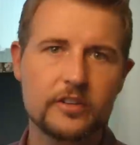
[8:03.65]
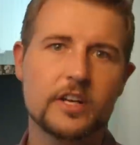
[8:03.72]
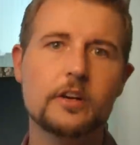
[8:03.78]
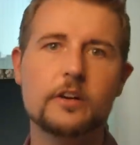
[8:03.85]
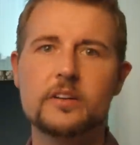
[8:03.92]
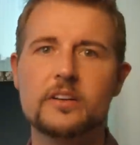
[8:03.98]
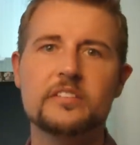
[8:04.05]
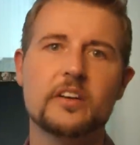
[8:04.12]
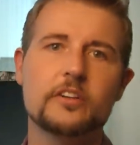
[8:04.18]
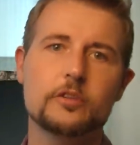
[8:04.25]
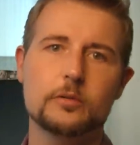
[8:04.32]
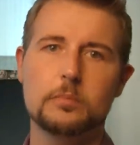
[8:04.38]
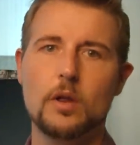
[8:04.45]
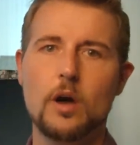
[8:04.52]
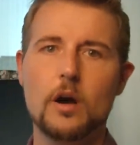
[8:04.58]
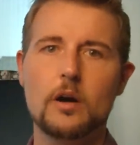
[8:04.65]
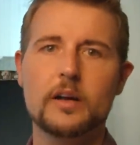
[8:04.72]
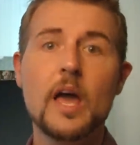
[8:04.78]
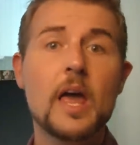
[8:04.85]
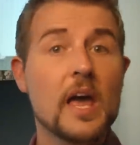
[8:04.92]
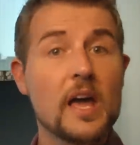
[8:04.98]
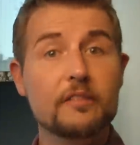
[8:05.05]
Security Center
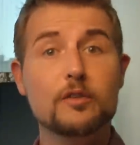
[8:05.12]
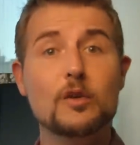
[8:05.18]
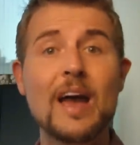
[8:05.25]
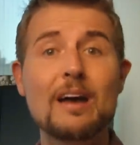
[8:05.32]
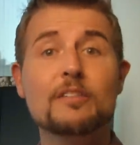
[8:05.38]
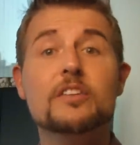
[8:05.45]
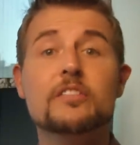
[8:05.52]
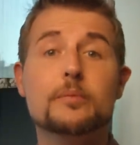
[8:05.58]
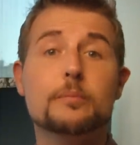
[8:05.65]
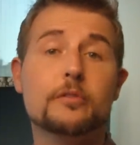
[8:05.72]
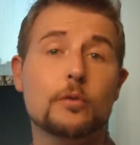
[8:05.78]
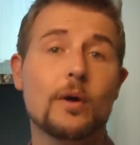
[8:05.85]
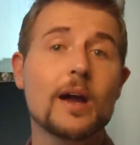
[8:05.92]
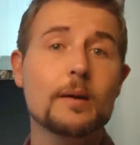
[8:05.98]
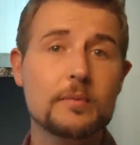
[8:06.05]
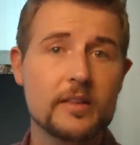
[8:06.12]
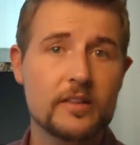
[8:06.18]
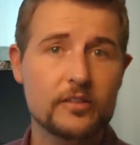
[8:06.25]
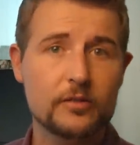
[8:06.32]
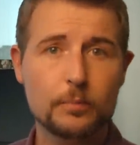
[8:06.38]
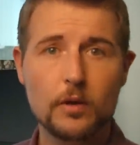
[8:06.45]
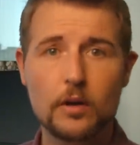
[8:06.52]
blog. If you haven't subscribed to
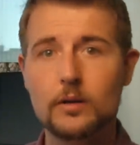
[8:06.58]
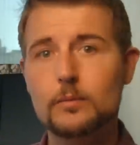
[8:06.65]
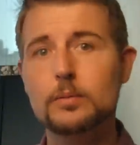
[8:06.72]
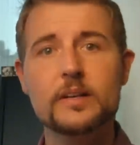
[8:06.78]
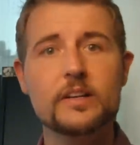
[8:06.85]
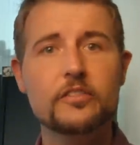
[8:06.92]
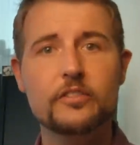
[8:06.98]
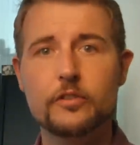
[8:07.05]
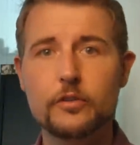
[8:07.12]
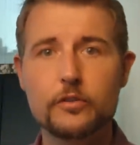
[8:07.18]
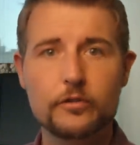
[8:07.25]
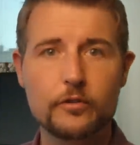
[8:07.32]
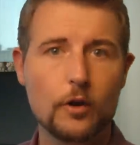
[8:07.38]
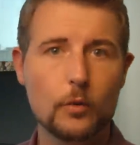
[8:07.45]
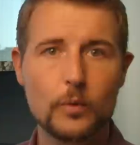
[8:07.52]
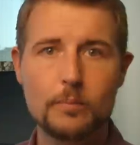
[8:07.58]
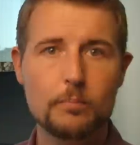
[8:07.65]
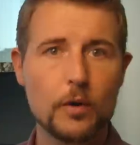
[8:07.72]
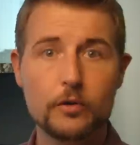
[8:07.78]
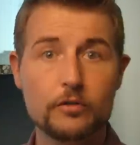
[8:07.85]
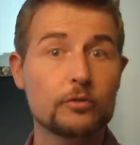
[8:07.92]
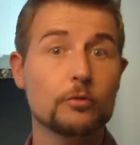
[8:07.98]
this blog, please do so. We
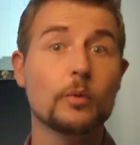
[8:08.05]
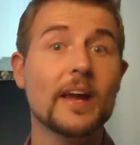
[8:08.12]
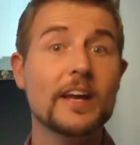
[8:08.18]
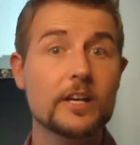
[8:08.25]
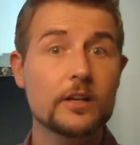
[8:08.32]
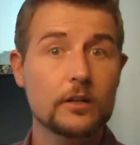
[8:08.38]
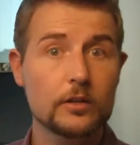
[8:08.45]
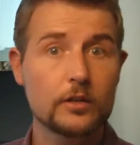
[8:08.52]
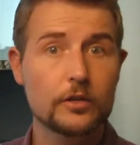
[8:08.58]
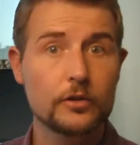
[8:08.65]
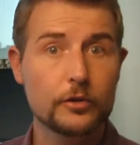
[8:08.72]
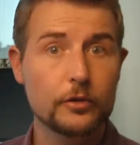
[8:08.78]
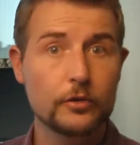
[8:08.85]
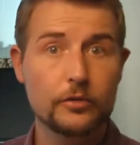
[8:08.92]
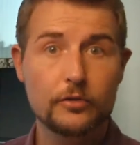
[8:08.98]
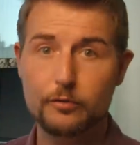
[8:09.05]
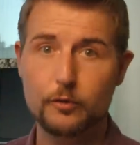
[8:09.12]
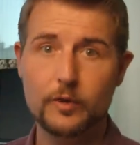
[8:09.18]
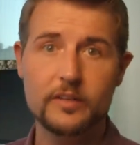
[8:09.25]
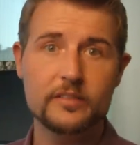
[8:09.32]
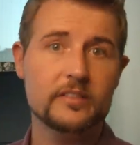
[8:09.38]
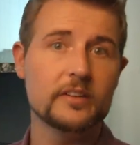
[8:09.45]
post regular news.
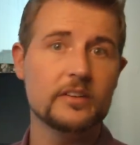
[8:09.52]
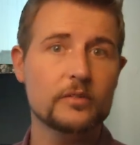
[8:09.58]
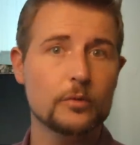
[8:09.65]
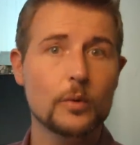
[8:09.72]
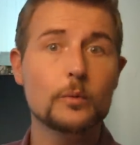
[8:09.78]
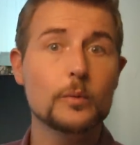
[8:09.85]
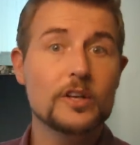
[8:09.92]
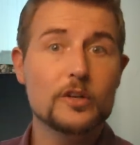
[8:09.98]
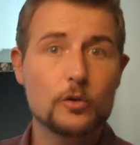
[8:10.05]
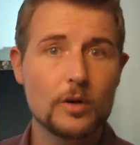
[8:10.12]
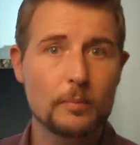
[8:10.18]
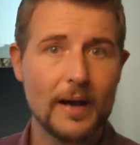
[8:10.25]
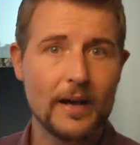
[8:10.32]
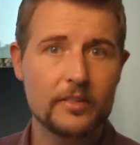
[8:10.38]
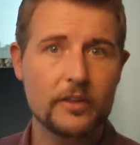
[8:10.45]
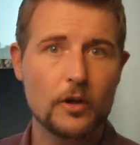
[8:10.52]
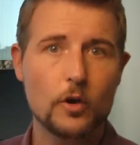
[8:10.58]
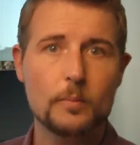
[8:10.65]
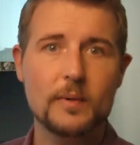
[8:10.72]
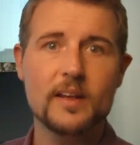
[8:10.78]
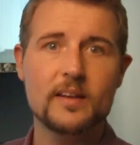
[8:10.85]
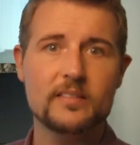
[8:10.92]
For instance, when we knew about the
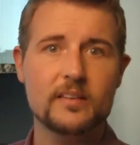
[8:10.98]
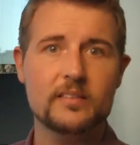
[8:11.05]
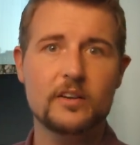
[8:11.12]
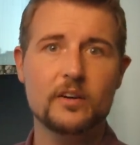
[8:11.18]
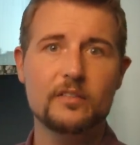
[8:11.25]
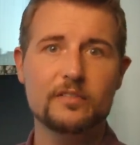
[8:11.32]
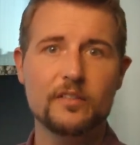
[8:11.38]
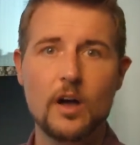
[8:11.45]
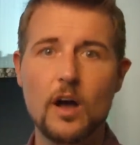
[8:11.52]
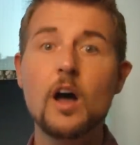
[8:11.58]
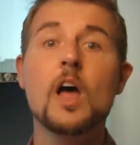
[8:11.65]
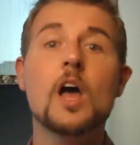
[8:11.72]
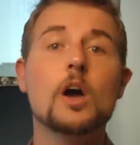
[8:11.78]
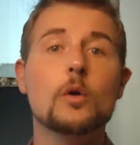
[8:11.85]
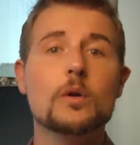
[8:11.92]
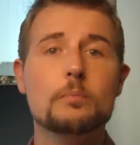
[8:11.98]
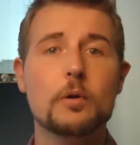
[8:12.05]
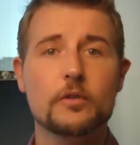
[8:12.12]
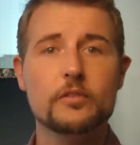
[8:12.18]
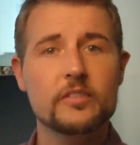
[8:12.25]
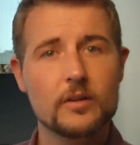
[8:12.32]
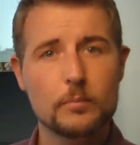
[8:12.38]
OpenSSL flaw, we
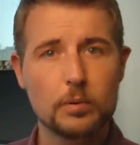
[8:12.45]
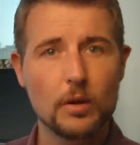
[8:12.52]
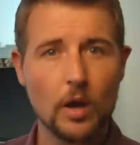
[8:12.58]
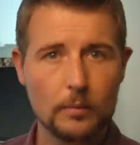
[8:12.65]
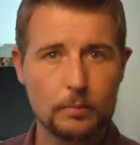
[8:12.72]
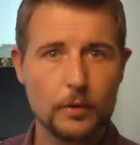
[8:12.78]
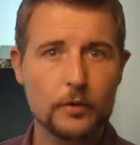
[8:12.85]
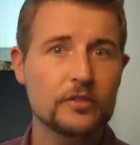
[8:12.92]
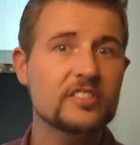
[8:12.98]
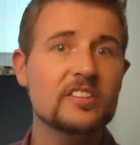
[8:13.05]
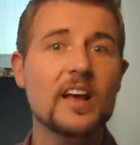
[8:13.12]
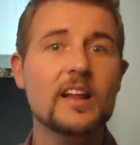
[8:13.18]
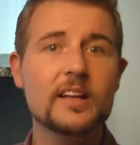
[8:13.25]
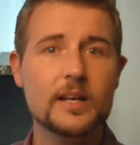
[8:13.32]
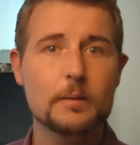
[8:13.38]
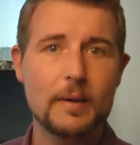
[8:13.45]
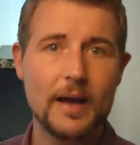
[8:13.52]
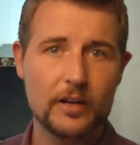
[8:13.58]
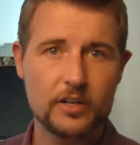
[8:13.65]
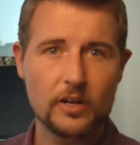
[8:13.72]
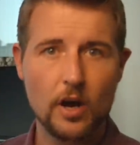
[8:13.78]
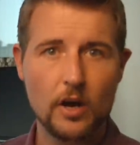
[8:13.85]
posted a blog post telling
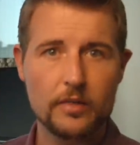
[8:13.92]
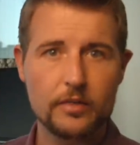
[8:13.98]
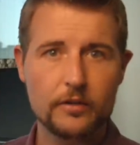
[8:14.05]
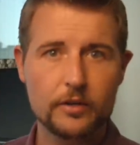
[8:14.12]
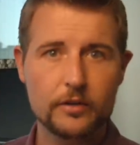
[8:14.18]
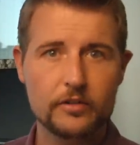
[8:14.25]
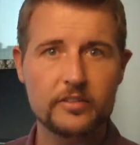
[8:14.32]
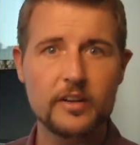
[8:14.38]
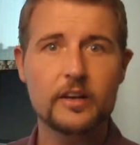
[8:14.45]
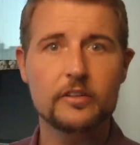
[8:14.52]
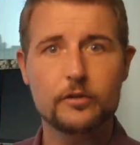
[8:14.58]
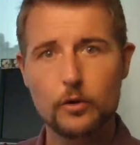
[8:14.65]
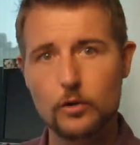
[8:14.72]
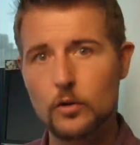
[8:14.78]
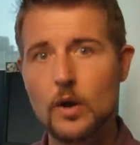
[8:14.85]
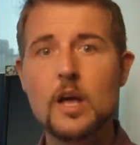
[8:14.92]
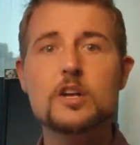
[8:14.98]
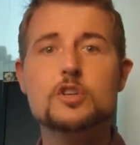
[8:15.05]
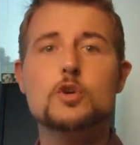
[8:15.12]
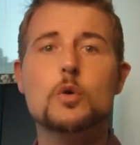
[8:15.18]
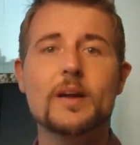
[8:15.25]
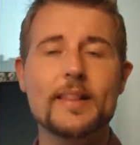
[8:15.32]
about it on Thursday, so
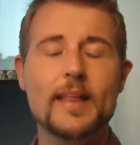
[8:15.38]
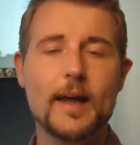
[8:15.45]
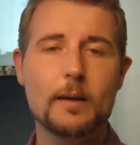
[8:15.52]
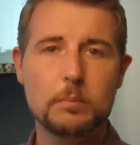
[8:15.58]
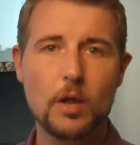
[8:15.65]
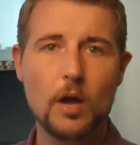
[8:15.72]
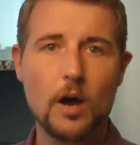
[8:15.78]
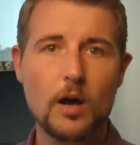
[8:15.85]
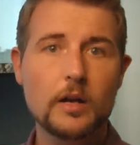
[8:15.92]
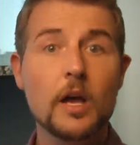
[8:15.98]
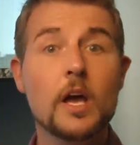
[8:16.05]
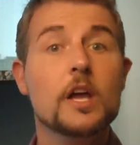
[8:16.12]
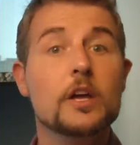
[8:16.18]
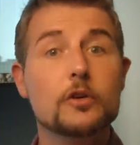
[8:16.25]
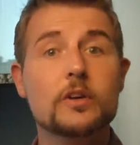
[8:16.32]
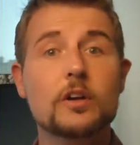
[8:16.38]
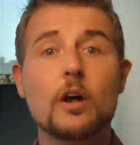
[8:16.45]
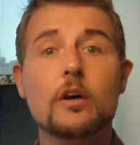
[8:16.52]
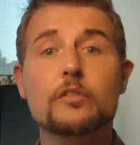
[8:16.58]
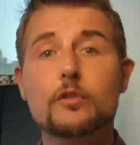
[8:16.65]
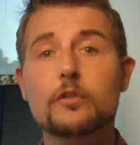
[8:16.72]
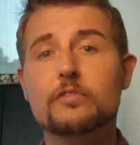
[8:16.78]
join that blog. You can
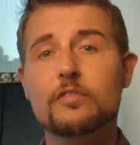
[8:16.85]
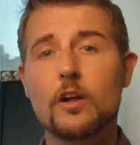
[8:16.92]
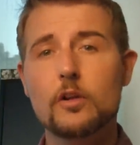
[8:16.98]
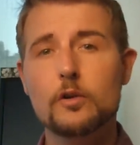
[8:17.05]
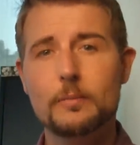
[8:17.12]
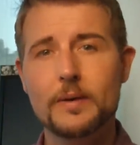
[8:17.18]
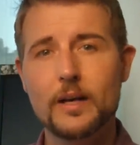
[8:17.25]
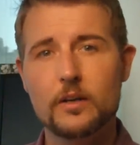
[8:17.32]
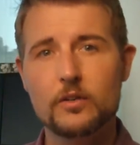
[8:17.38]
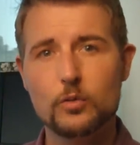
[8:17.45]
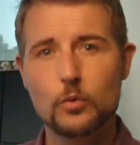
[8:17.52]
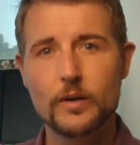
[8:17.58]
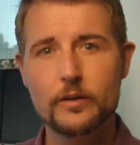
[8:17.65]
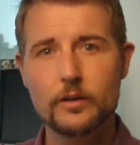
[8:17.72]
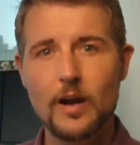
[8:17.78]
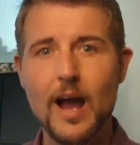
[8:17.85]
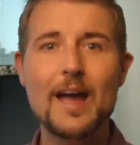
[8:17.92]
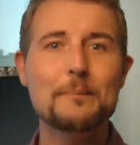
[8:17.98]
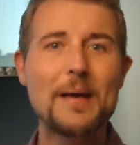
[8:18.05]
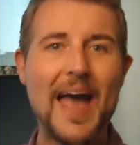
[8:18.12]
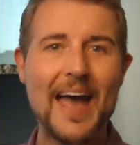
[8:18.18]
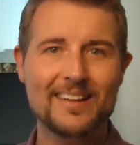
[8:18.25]
also follow me on Twitter.
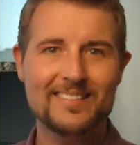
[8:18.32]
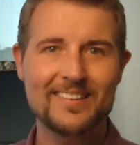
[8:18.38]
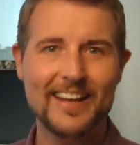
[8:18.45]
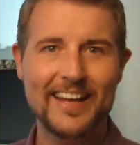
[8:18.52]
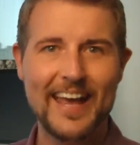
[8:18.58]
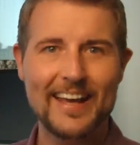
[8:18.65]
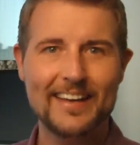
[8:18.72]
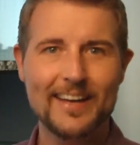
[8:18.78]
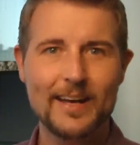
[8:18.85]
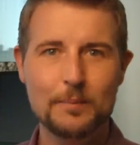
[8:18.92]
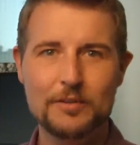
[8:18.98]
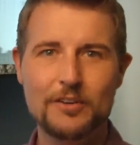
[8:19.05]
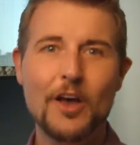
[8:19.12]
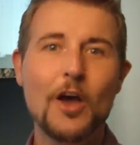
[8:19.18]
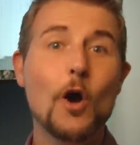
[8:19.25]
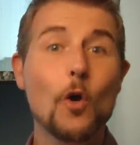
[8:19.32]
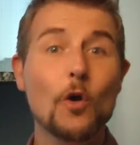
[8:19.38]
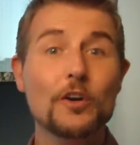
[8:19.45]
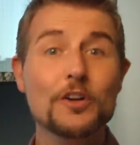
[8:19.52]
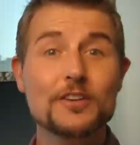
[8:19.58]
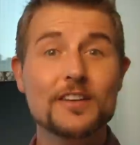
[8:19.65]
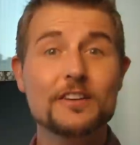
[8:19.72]
I'm at SecAdept,
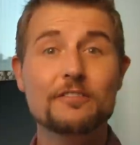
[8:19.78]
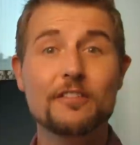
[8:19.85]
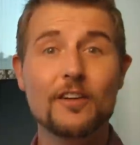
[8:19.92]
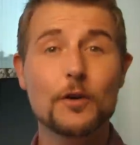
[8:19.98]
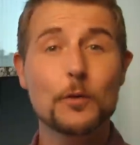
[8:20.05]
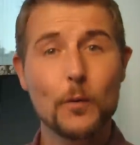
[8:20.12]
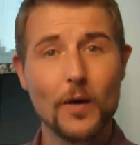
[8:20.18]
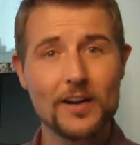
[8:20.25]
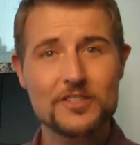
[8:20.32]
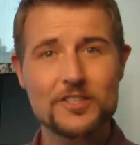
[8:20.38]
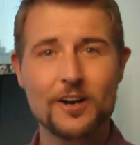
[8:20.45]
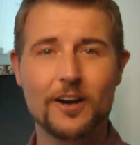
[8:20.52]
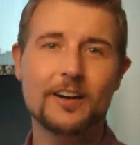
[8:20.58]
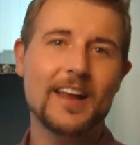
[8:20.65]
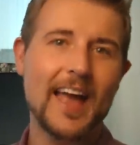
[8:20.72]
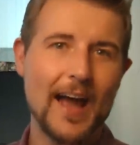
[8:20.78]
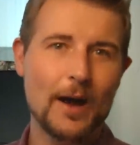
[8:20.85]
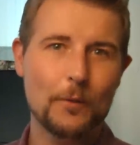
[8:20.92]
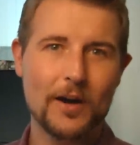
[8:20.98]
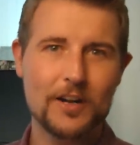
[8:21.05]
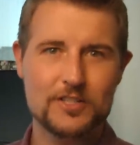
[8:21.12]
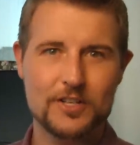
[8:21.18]
or you can follow WatchGuard
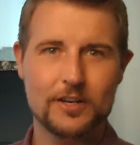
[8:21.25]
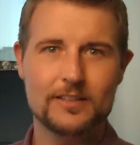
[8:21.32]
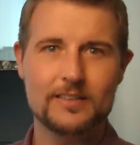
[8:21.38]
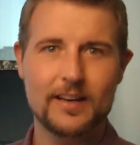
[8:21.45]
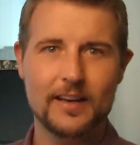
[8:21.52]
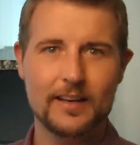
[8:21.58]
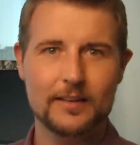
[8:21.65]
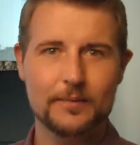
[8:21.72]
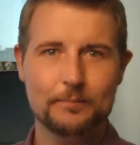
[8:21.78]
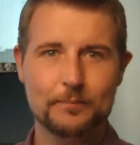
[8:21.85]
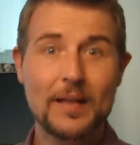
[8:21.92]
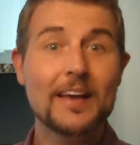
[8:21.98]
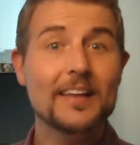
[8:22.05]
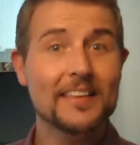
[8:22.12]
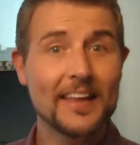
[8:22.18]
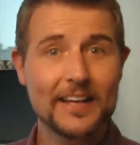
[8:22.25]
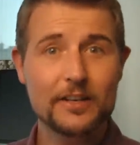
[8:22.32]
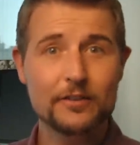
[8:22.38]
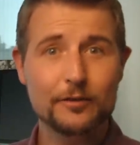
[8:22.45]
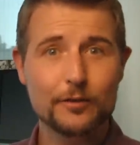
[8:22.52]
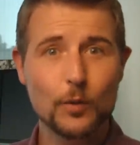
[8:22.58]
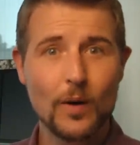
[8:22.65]
at WatchGuard Tech.
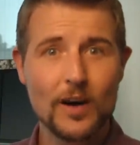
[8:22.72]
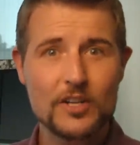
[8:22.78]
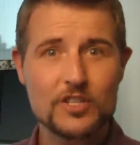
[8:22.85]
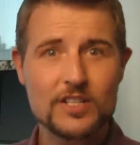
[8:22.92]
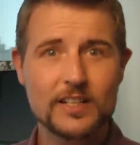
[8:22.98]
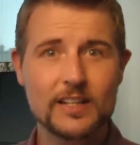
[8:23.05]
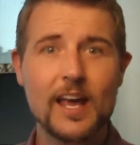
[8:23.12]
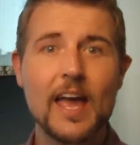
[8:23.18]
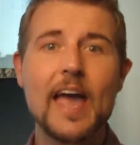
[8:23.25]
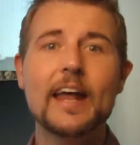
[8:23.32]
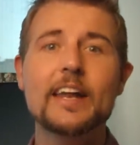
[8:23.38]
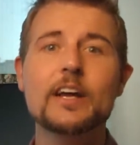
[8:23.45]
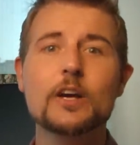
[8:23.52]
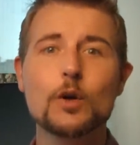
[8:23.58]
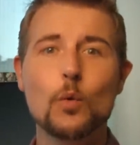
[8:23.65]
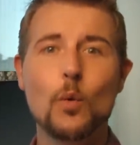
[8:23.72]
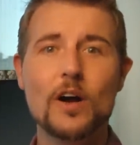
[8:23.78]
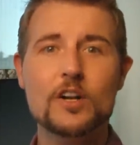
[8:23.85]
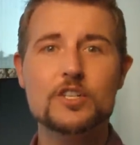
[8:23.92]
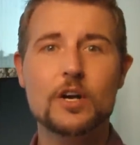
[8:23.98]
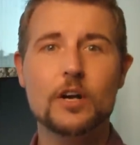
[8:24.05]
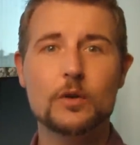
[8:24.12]
Thank you for watching, and here at
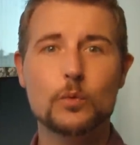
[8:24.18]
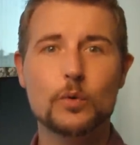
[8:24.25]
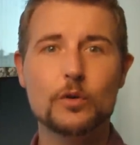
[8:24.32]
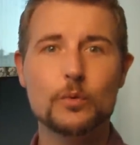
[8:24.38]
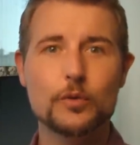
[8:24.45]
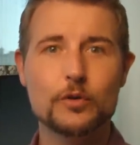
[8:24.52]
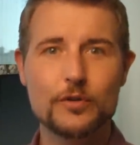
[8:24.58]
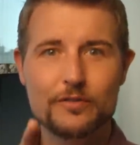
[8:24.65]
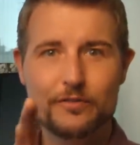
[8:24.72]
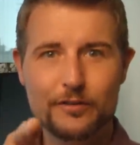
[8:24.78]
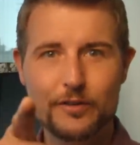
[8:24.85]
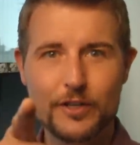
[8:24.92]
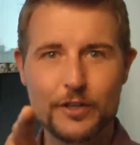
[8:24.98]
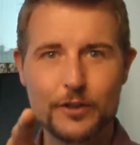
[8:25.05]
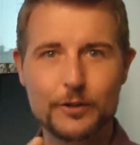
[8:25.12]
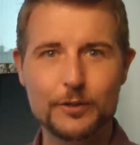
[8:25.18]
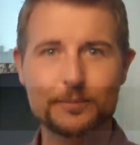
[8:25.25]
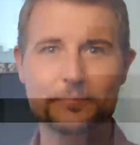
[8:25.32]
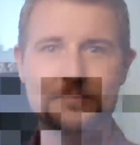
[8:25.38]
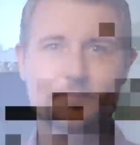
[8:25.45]
WatchGuard, we're rooting for you.